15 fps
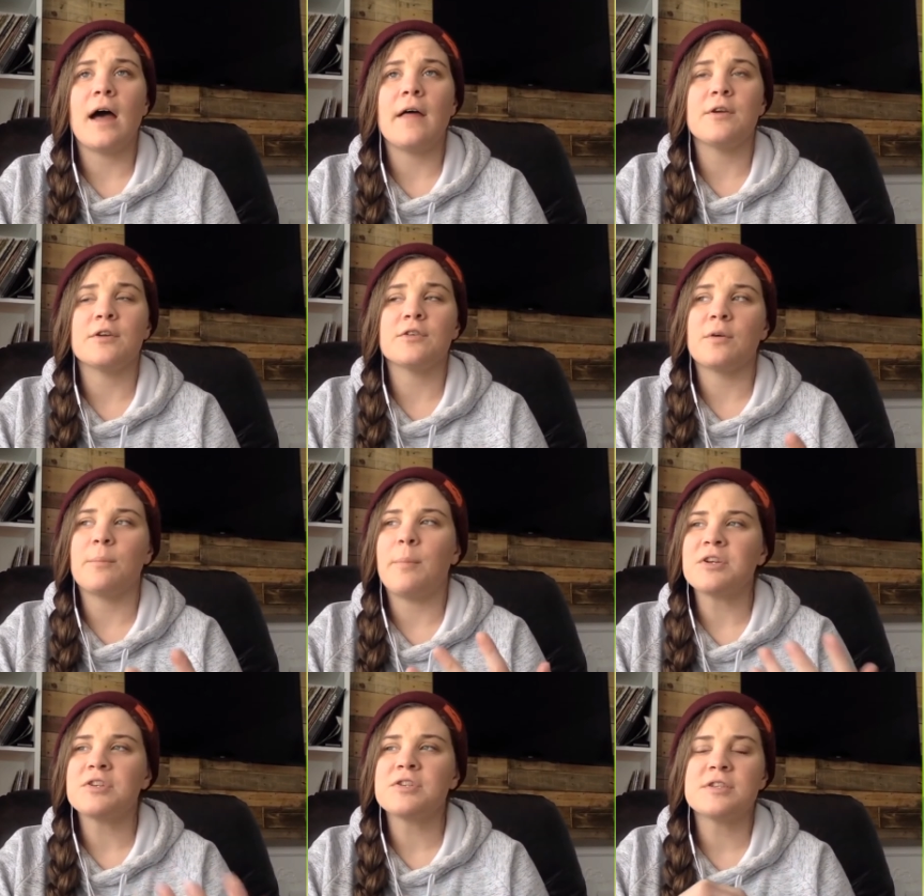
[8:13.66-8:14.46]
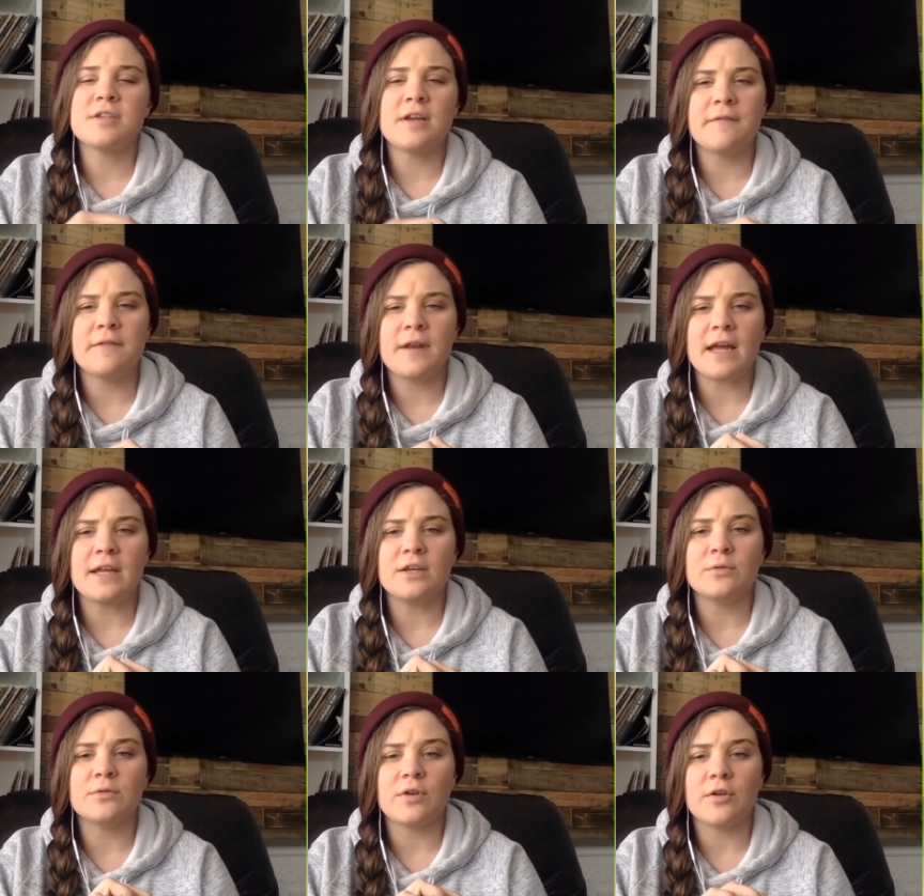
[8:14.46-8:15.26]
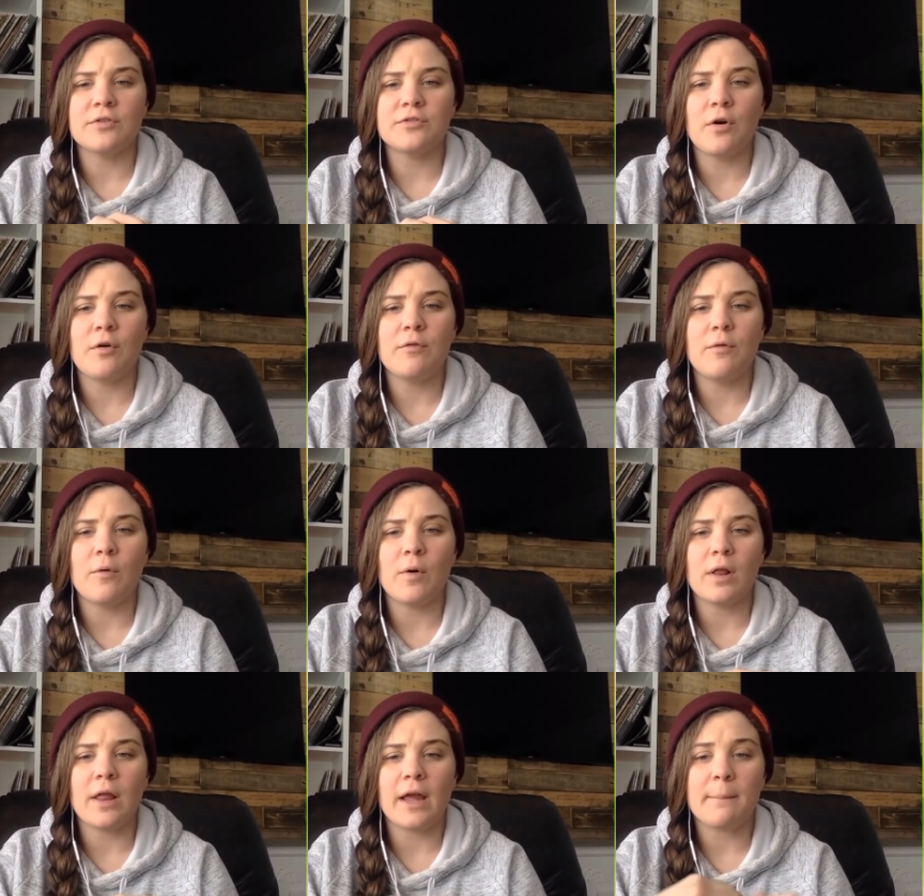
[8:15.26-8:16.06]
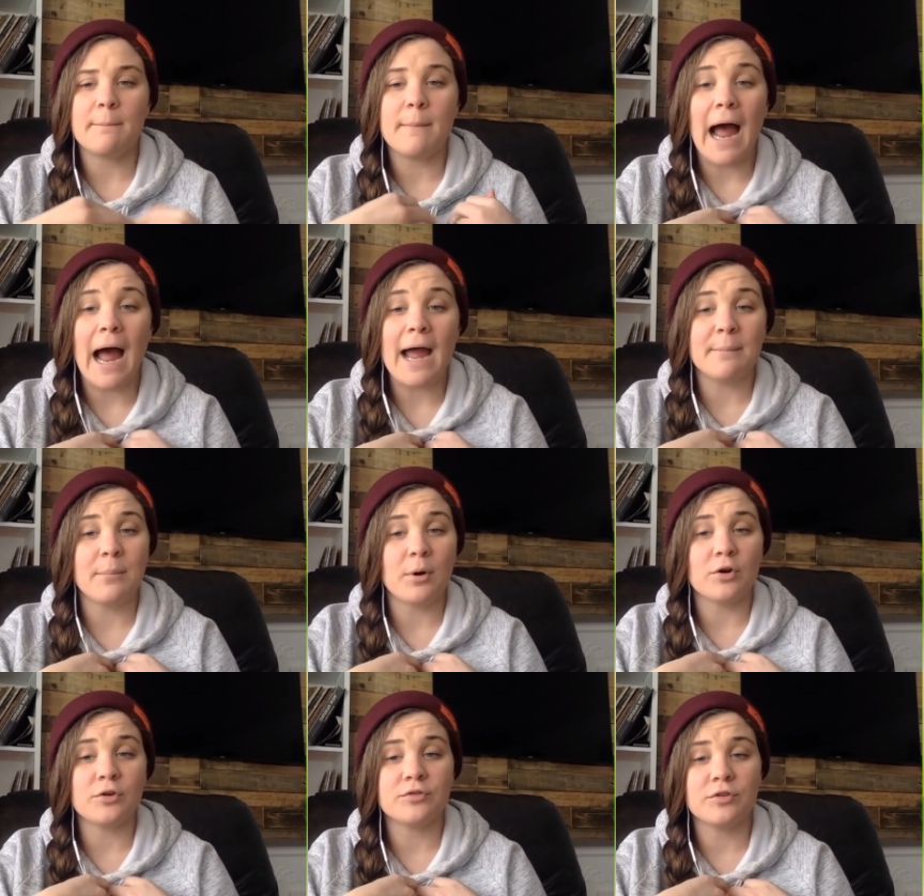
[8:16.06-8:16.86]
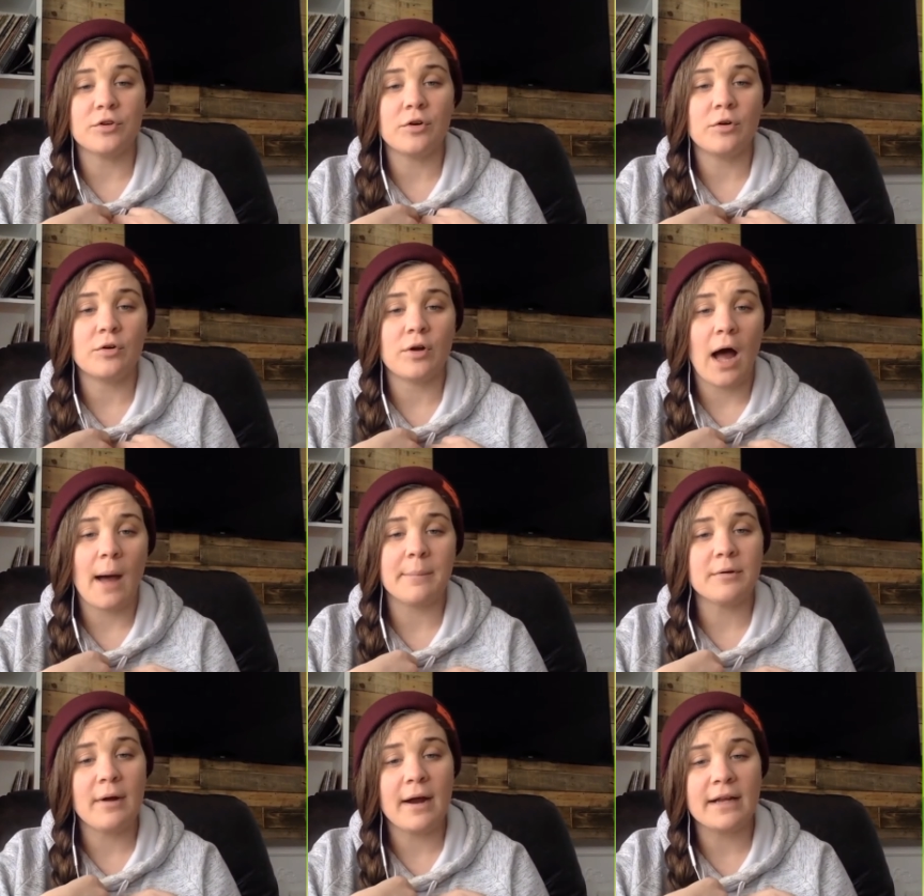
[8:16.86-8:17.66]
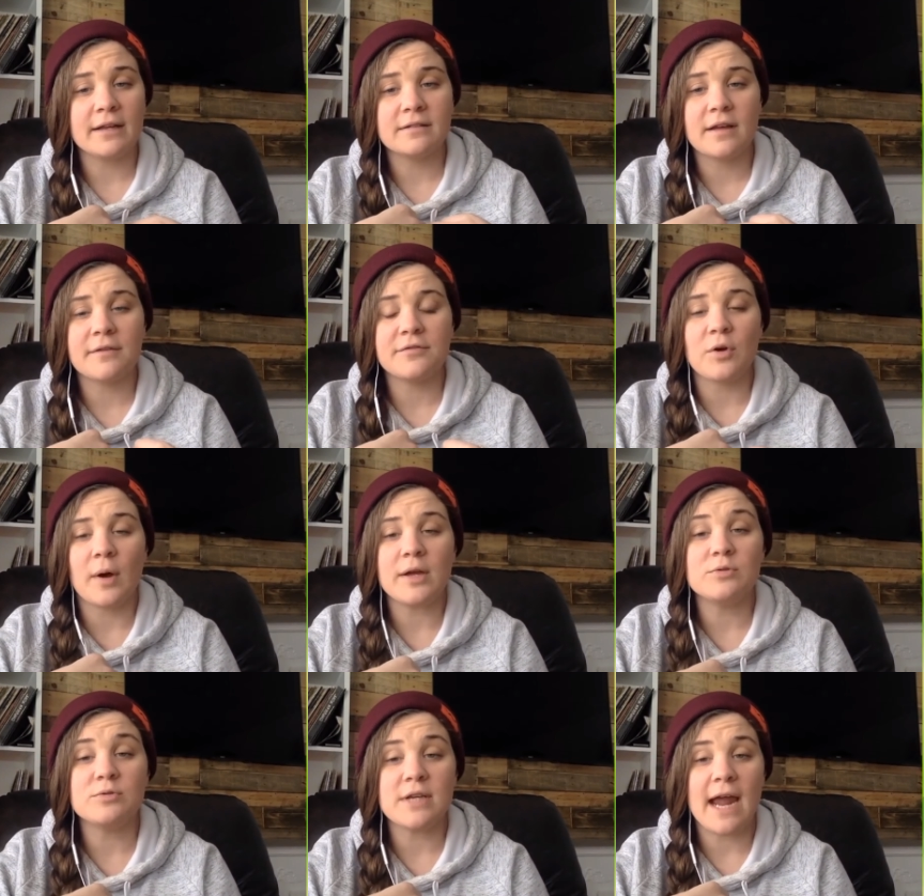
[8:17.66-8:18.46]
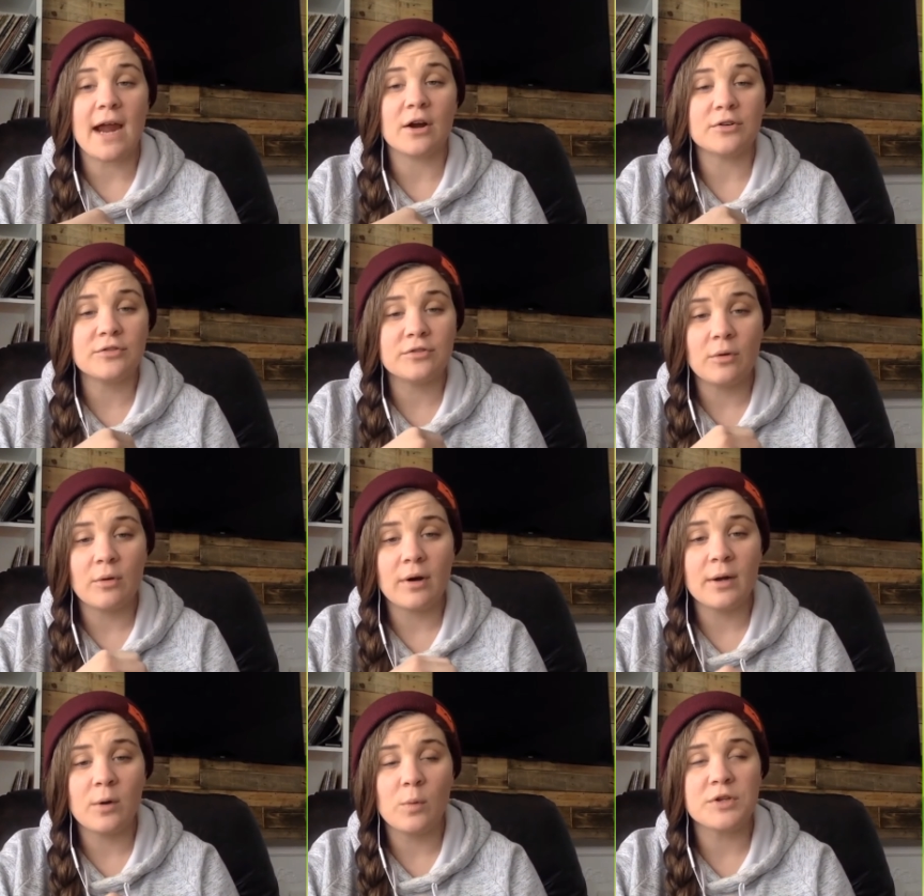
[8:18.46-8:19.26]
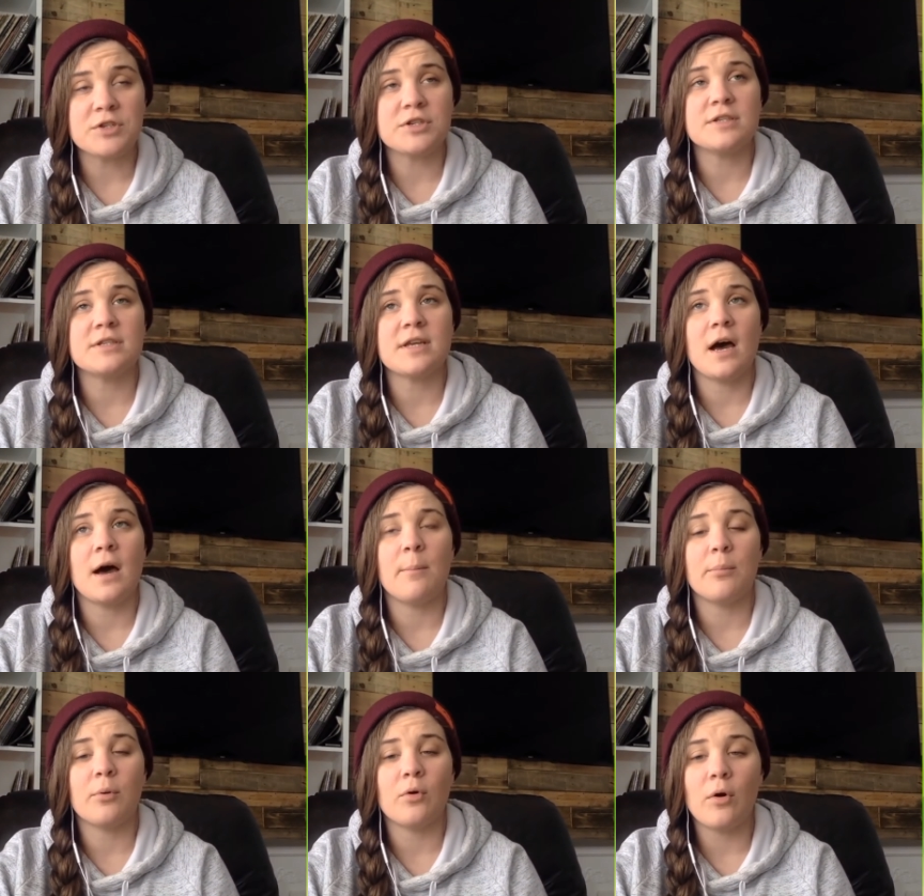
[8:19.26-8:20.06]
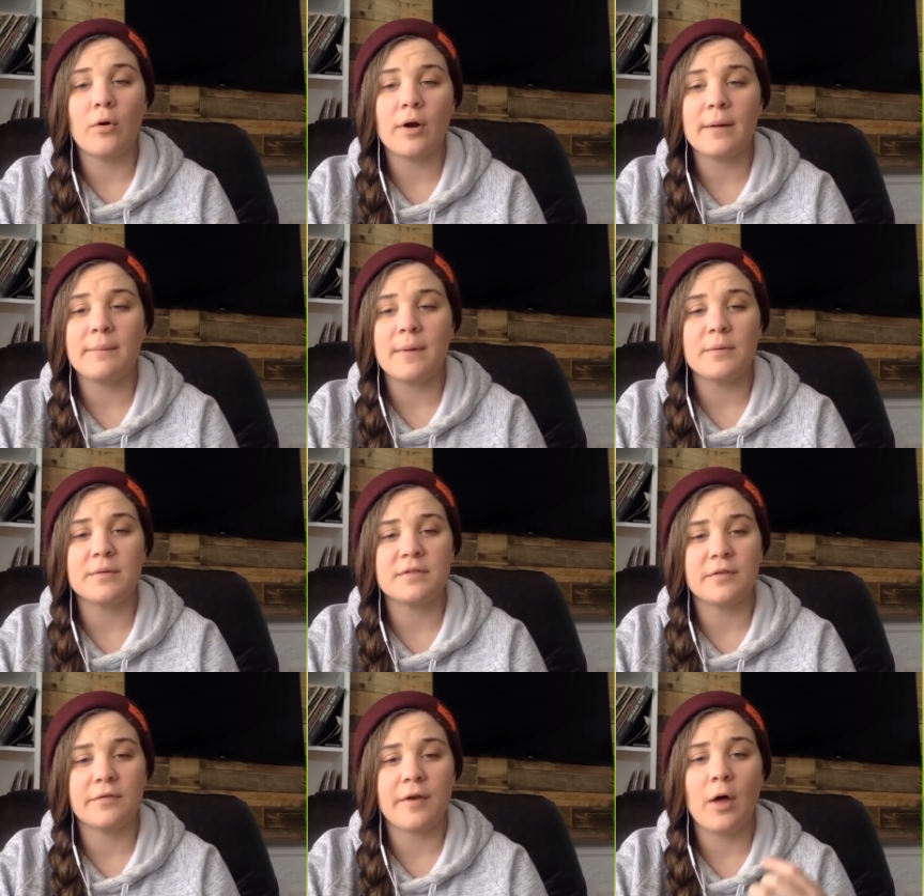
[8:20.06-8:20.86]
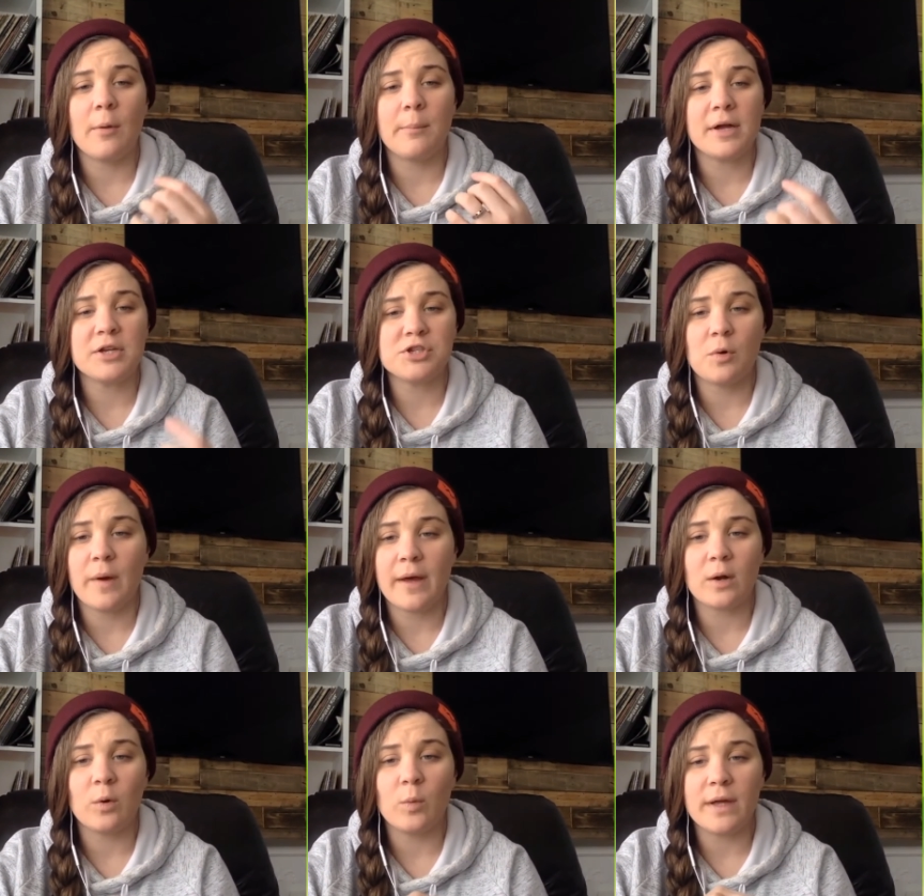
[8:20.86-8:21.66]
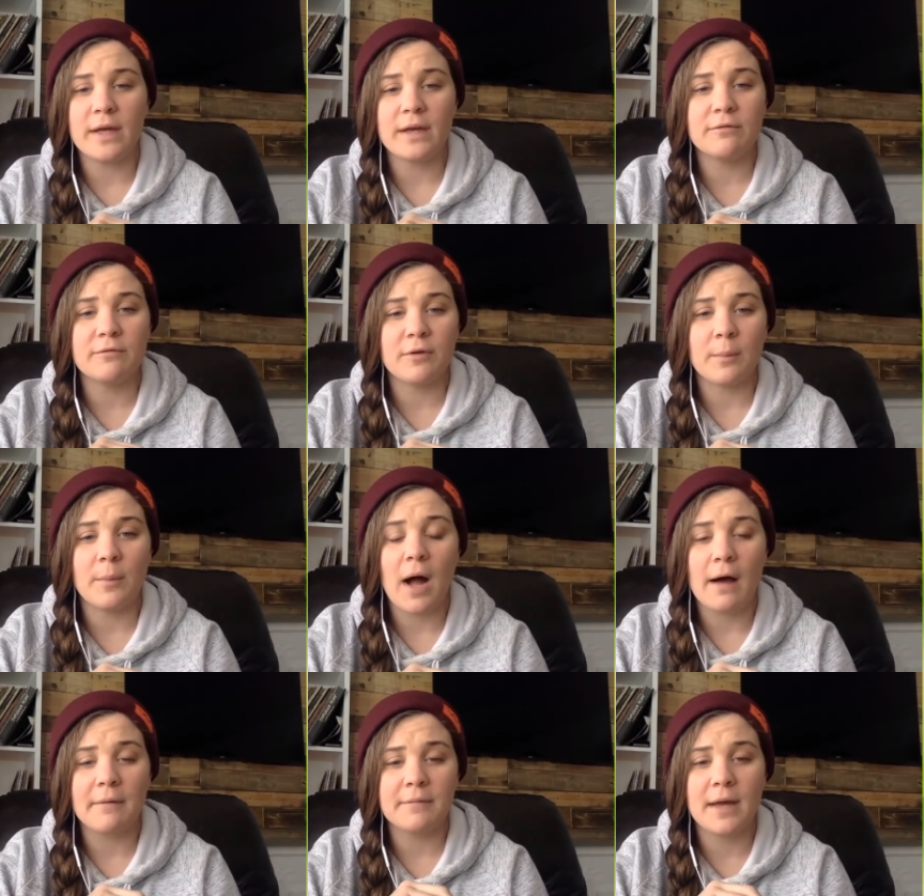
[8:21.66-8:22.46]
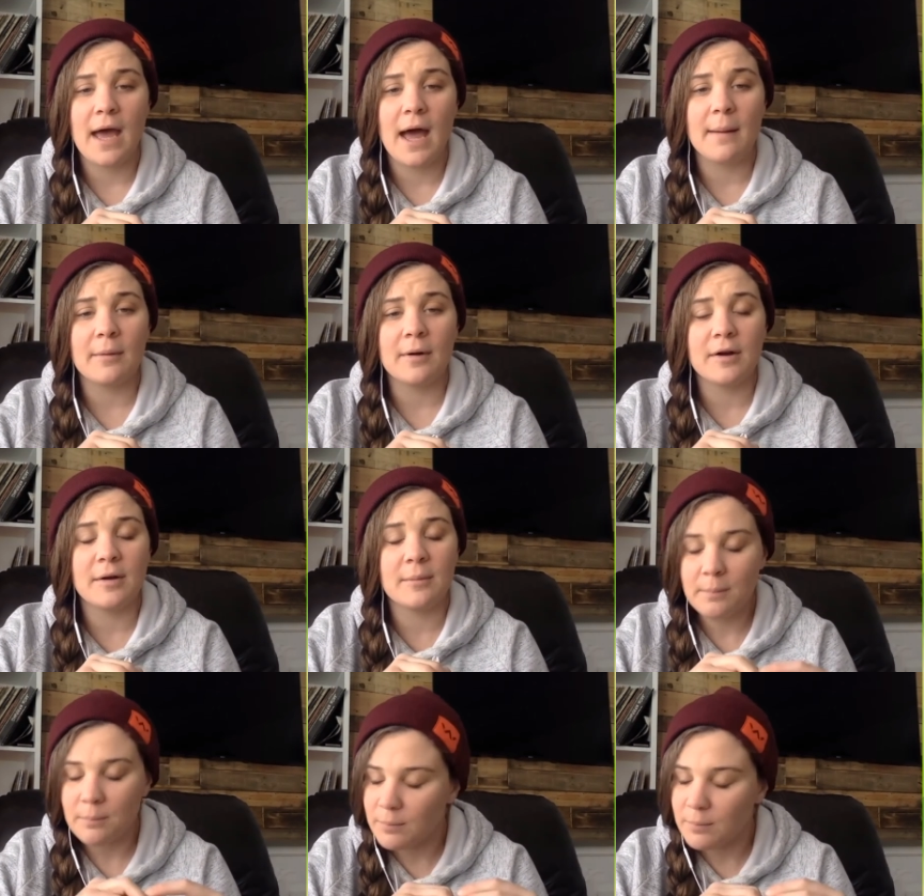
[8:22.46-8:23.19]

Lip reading: there's a bunch of stuff that I use also for like my personal copywriting stuff. So I use AirStory, which is a program that was developed by Joanna Weave from Copy Hackers.